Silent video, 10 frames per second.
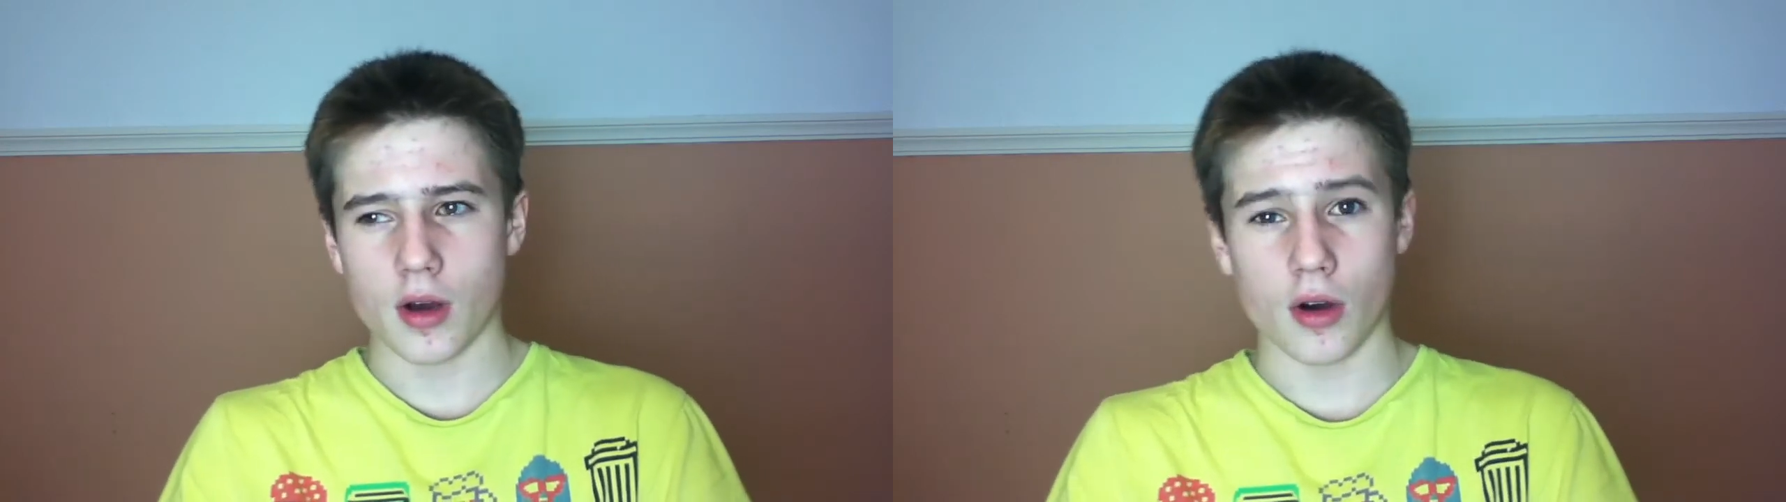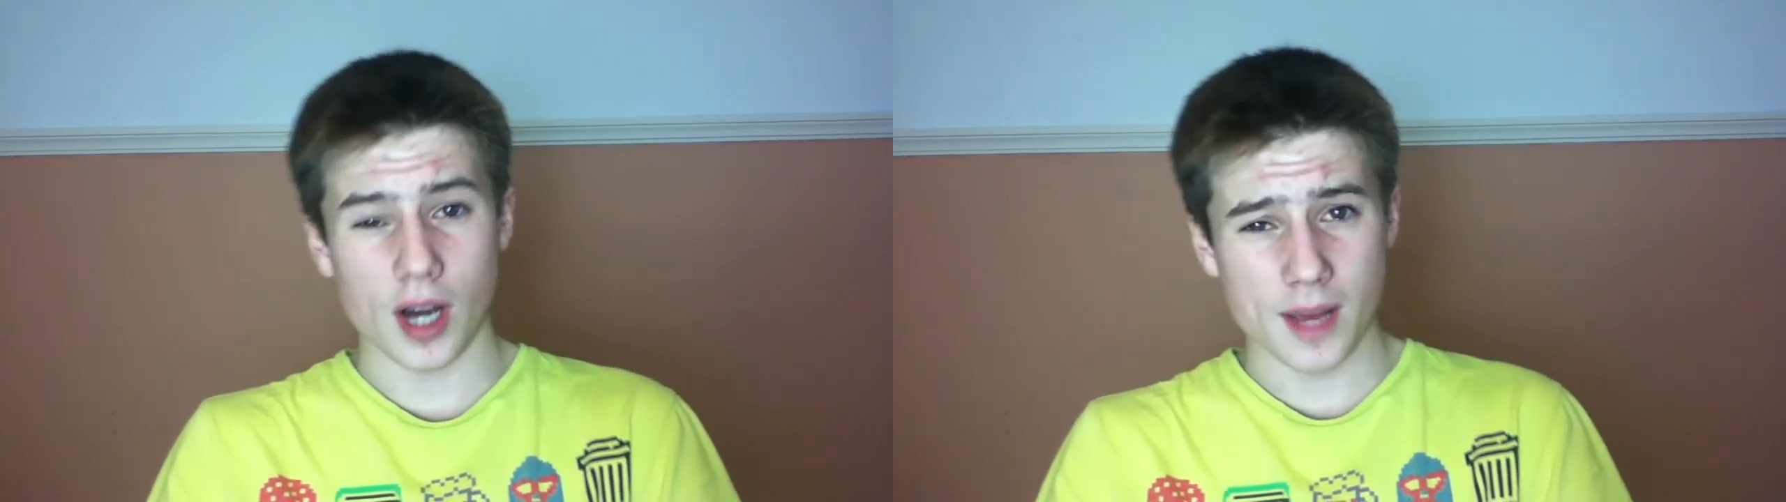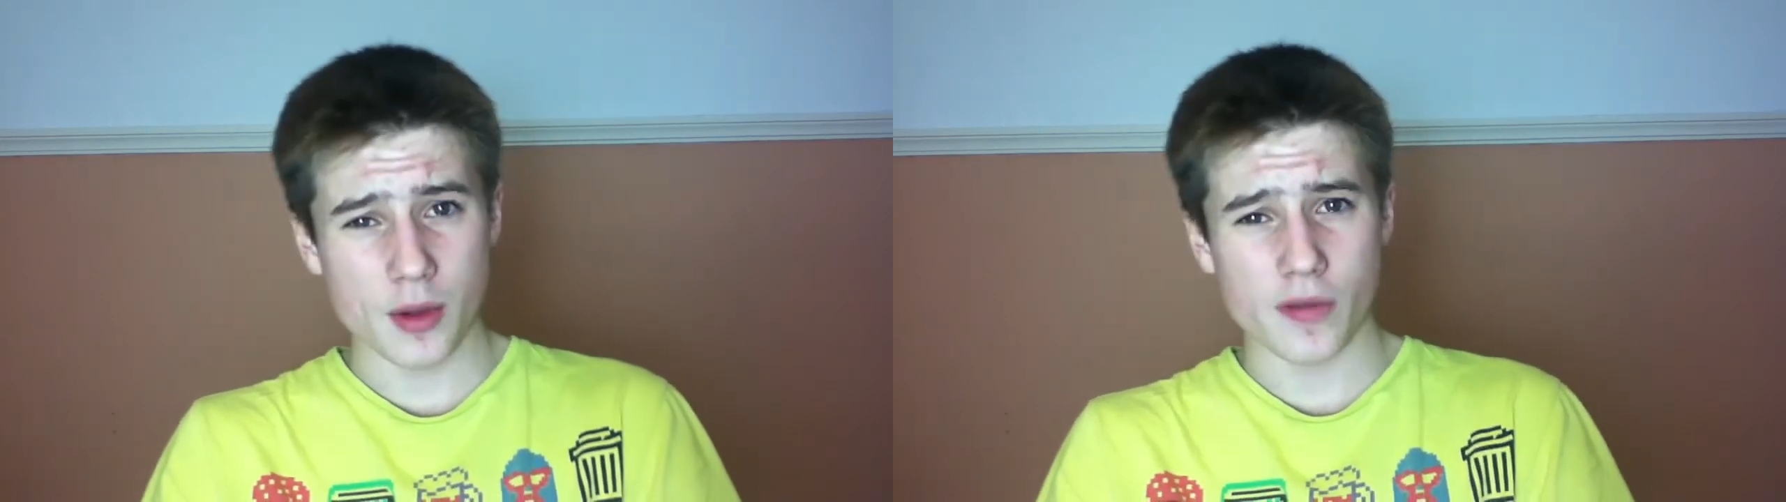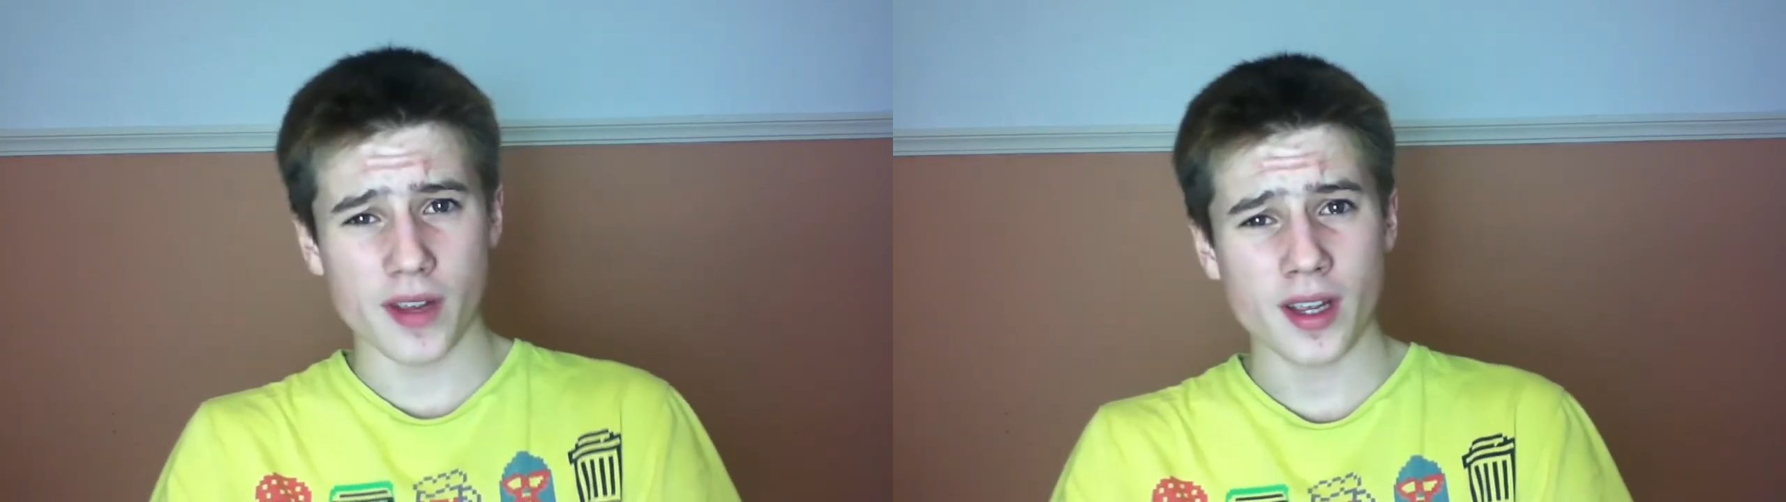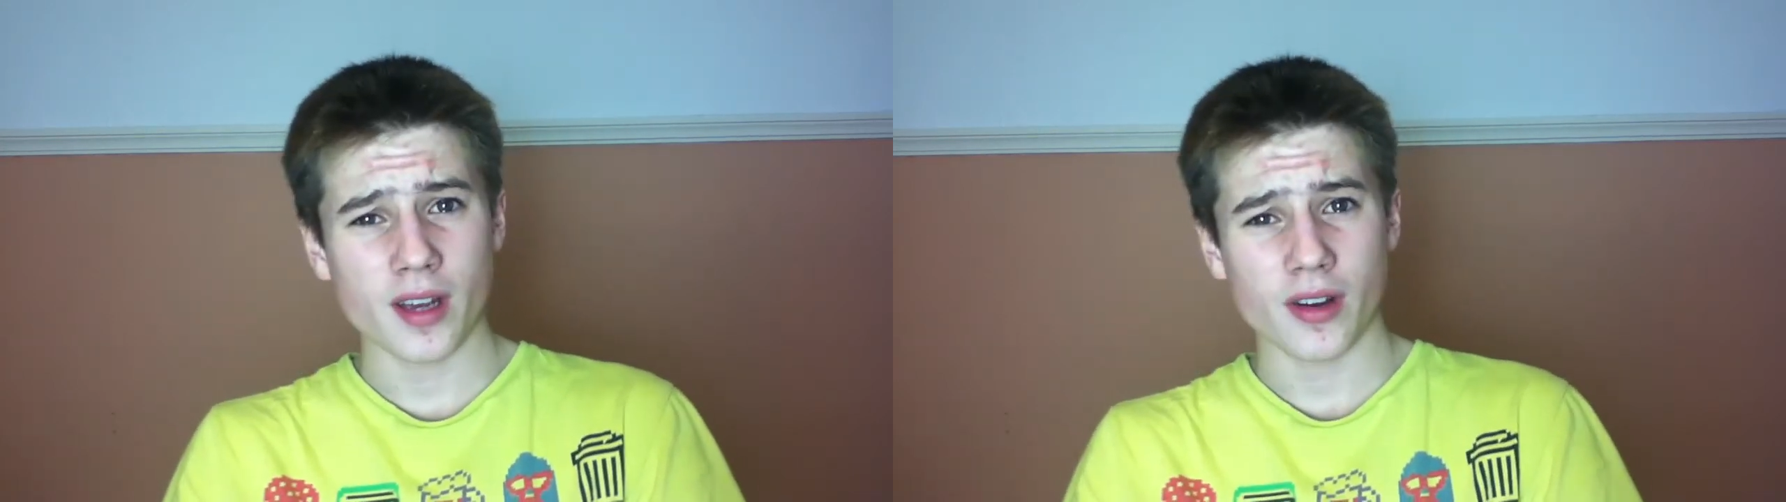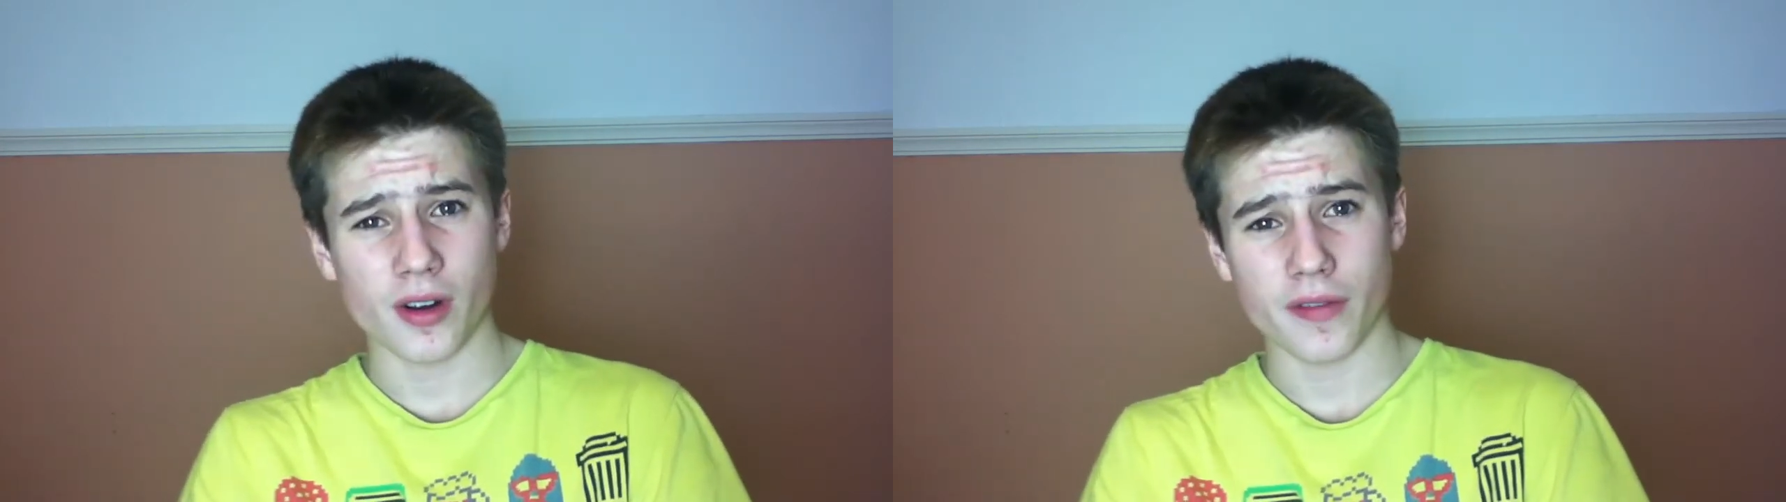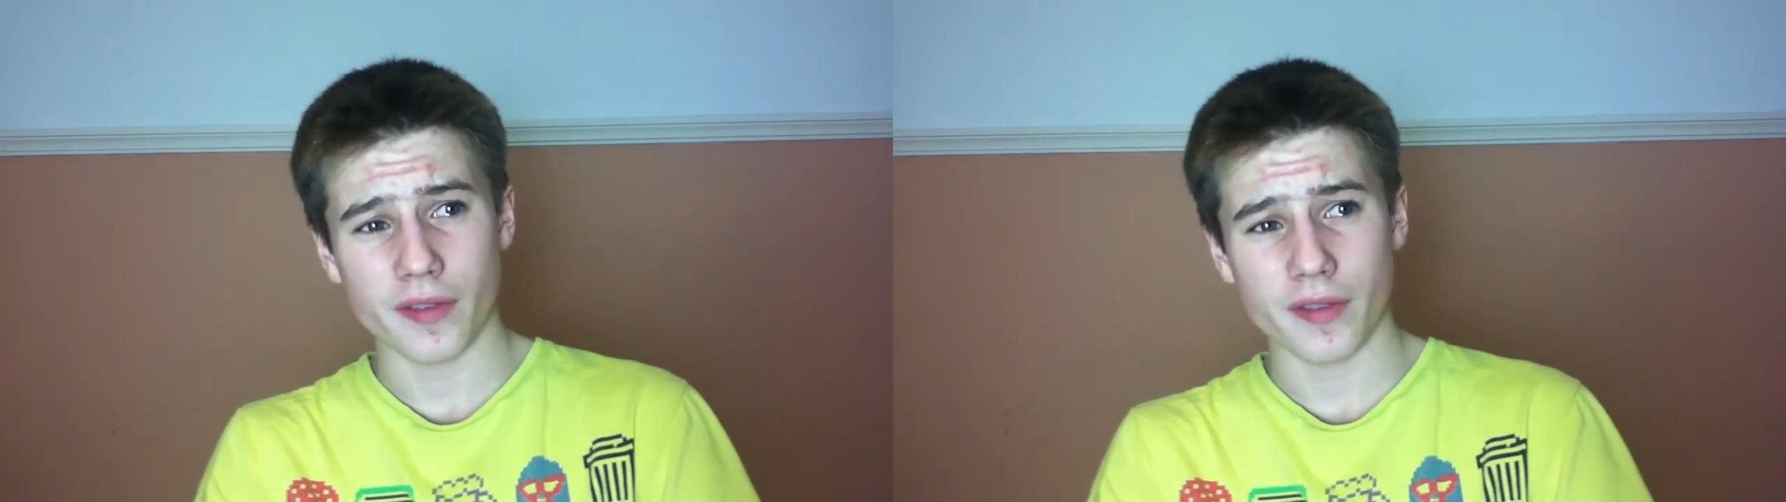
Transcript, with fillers: or iMovie, or